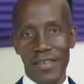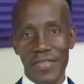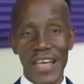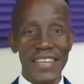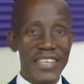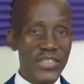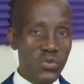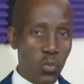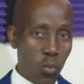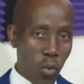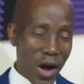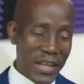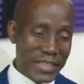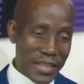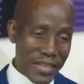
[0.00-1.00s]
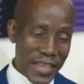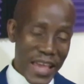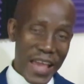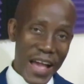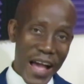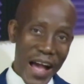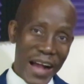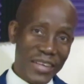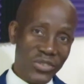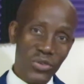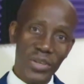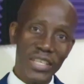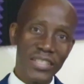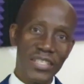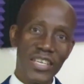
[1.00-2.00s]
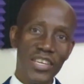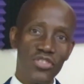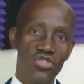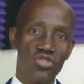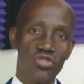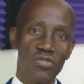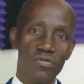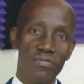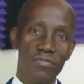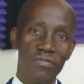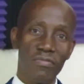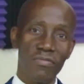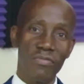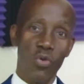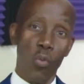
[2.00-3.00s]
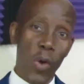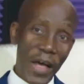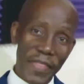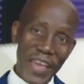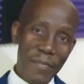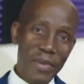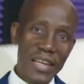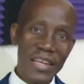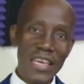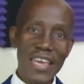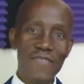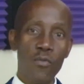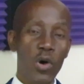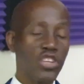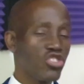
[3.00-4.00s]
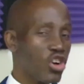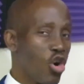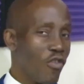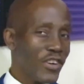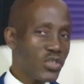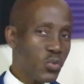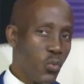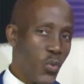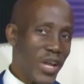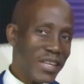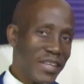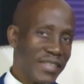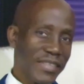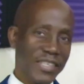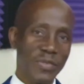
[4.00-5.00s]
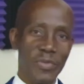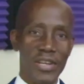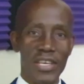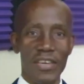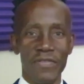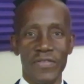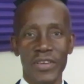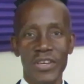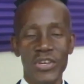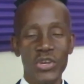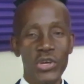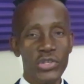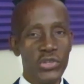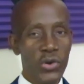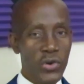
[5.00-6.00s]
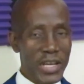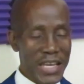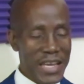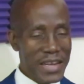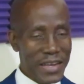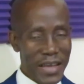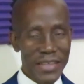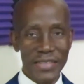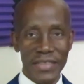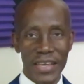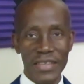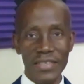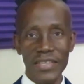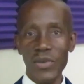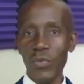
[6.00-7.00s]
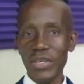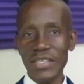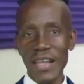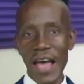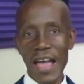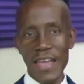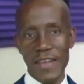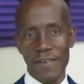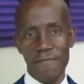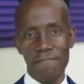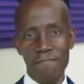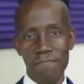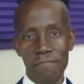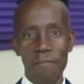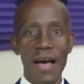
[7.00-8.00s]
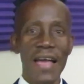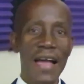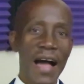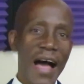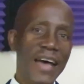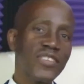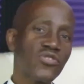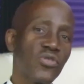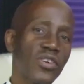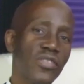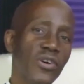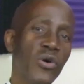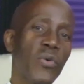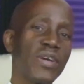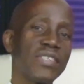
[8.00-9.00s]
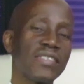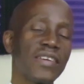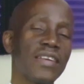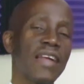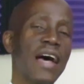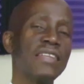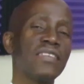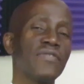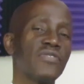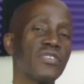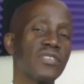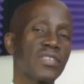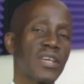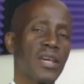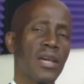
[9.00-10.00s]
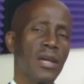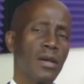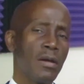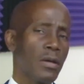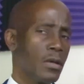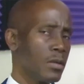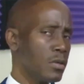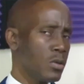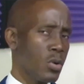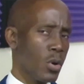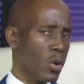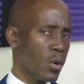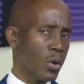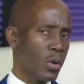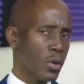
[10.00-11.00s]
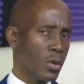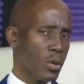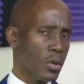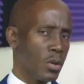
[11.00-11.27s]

that is what they actually teach what they believe, what Jehovah's Witnesses believe. So, in a sense, he was lying by answering the question as if to say, No,